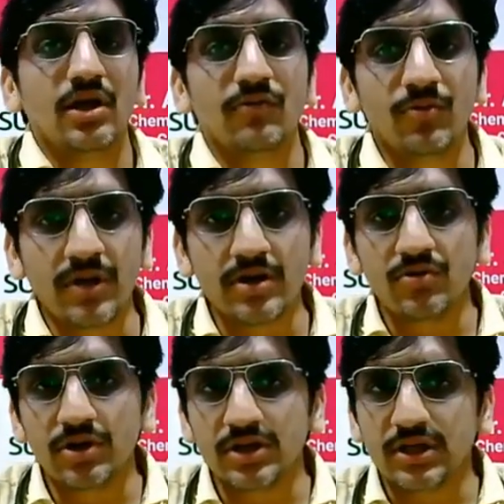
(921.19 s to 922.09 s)
Women
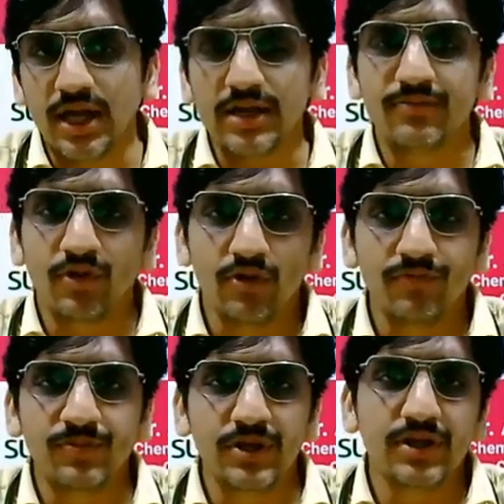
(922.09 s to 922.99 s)
during the time
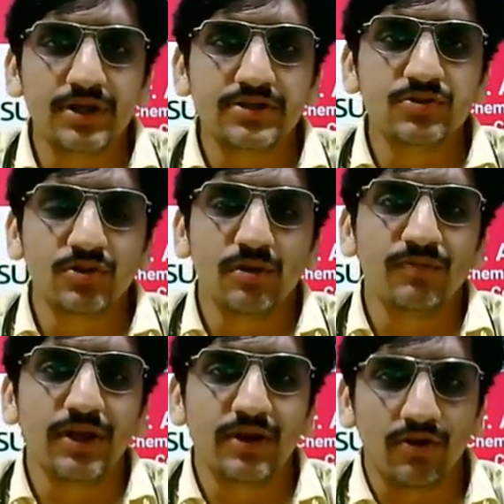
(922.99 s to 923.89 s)
of periods do
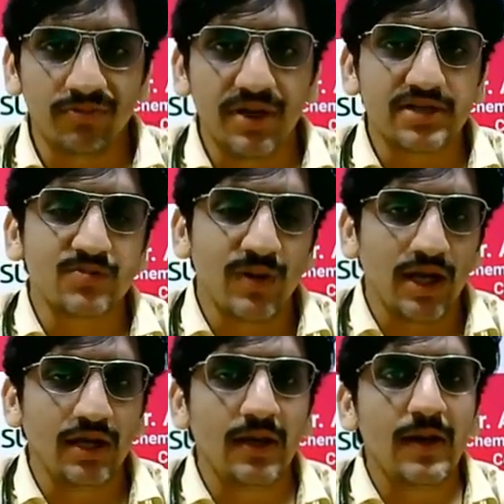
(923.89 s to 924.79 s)
complain of breast
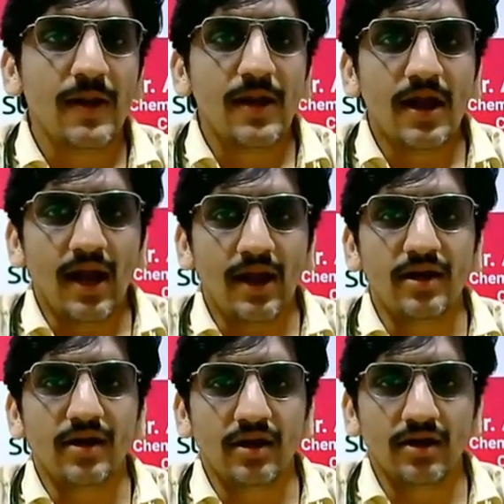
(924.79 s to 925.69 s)
pain
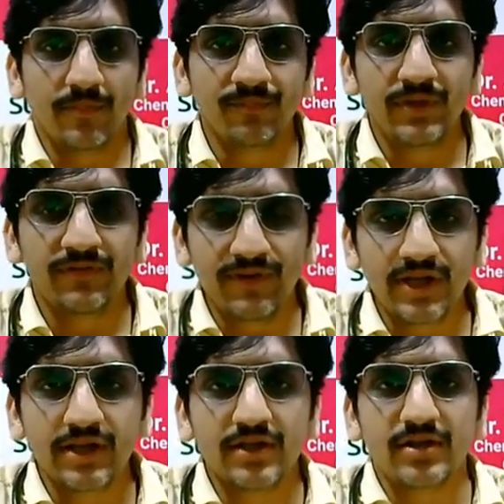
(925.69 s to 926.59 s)
and lumpy
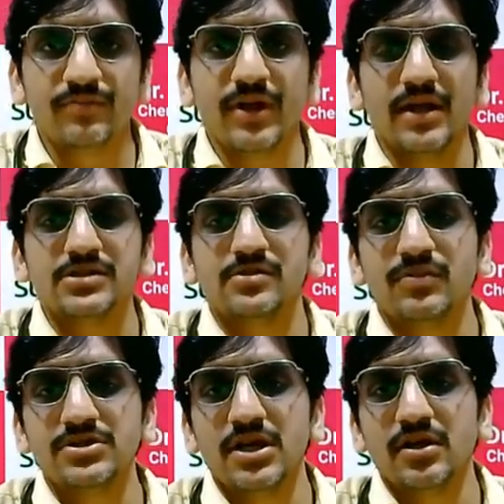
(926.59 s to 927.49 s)
feeling in the breast,
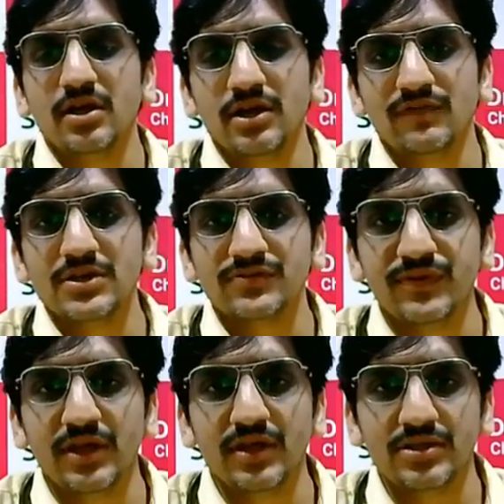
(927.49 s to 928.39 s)
but generally, if this
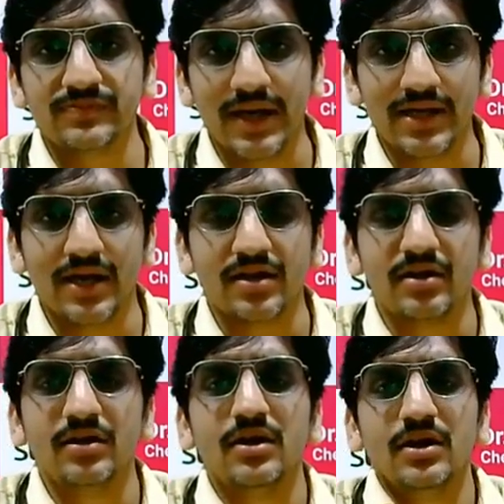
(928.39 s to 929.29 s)
feeling is
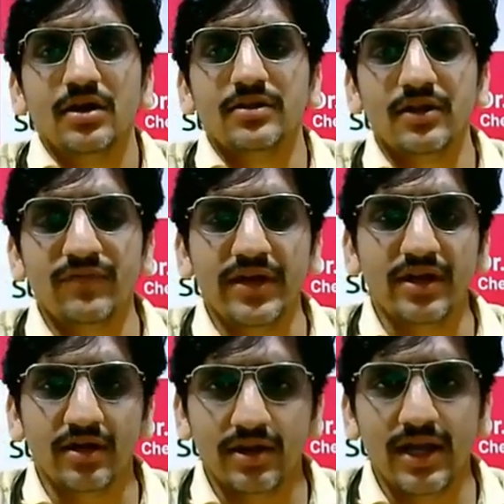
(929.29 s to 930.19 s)
bilateral, then very
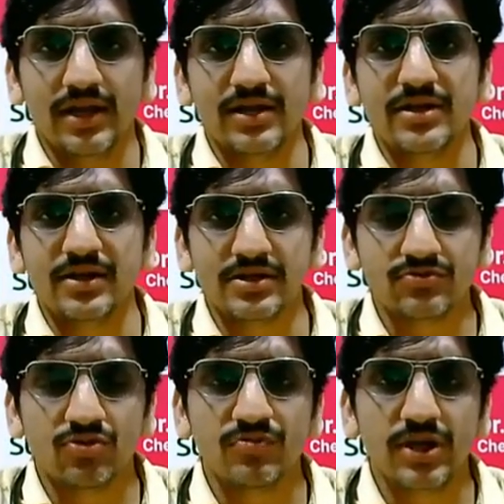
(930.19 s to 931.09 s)
unlikely that this
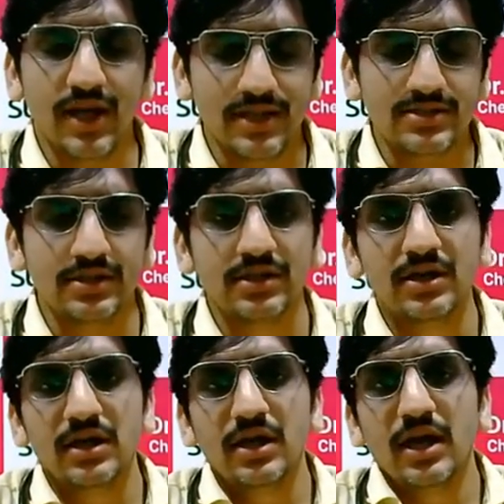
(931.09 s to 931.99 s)
would be cancer.
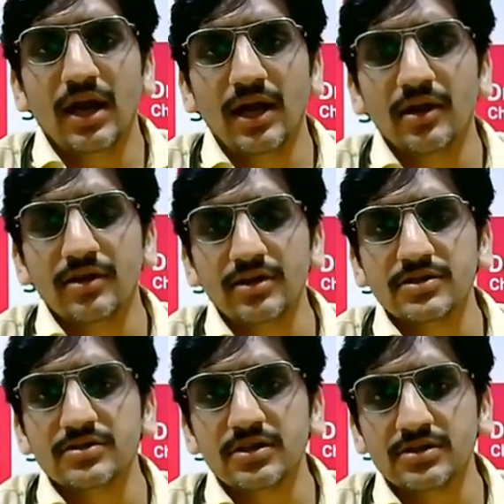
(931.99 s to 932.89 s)
And
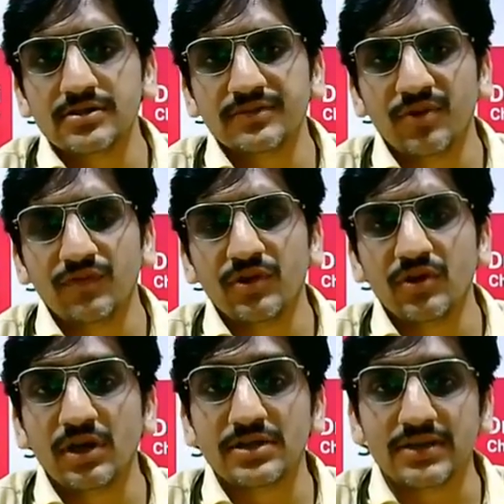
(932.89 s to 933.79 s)
this is what we
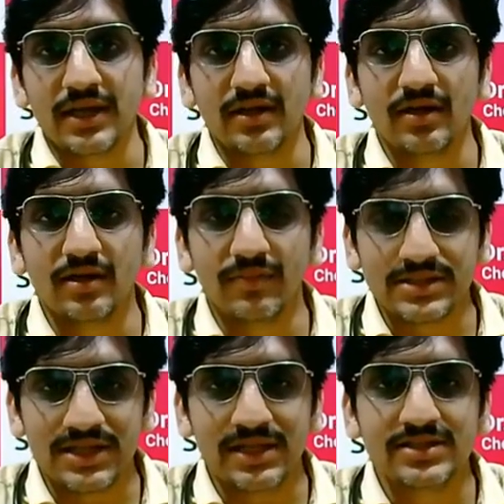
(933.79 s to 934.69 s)
call a cyclical
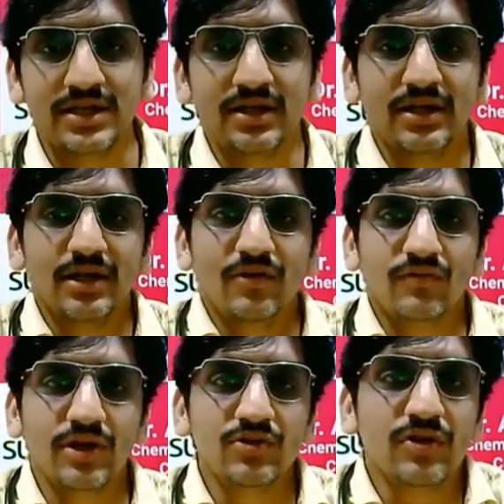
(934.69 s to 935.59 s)
mastalgia,
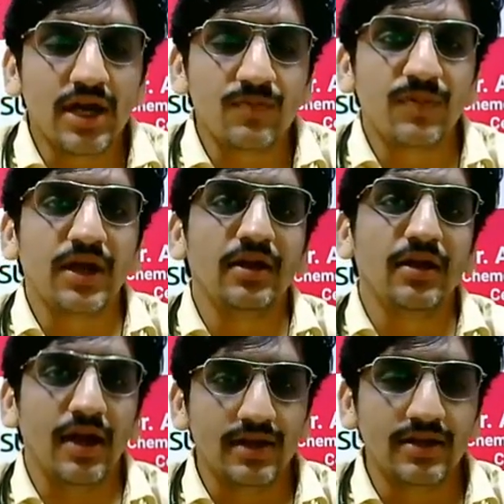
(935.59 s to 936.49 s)
when you get pain
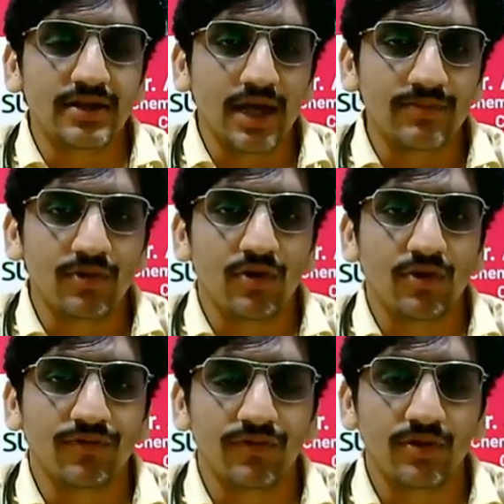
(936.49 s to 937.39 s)
at the time
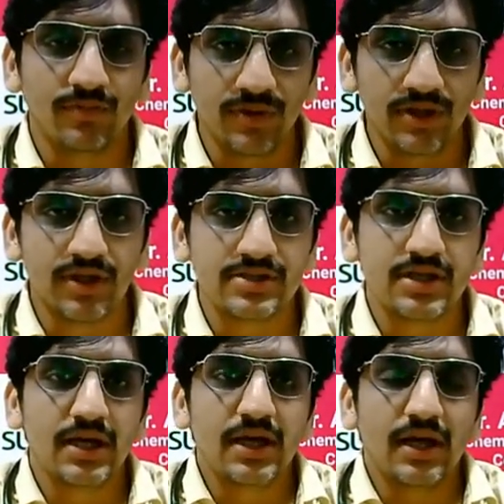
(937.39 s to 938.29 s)
of periods,
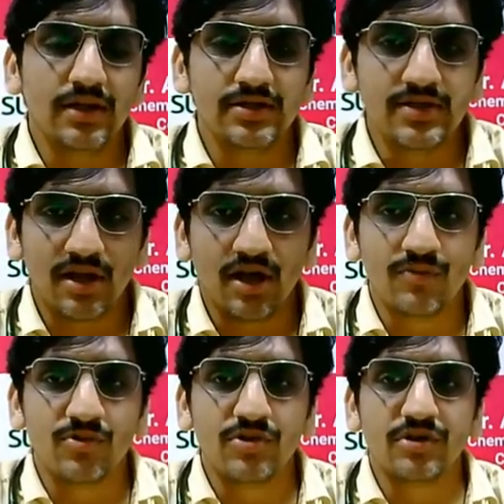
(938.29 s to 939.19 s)
and these are
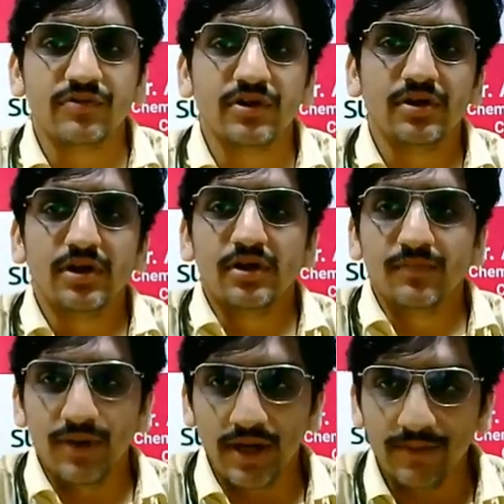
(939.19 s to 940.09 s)
hormone driven
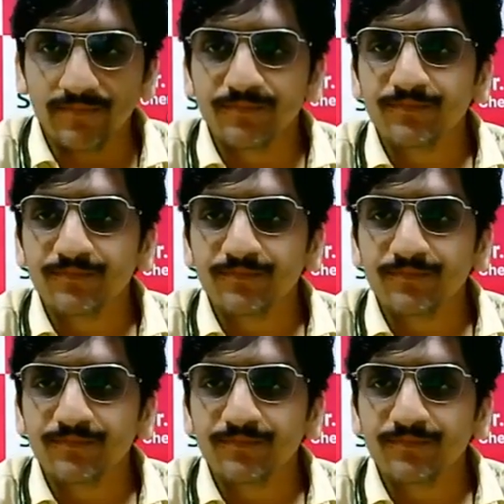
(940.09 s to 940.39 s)
pain.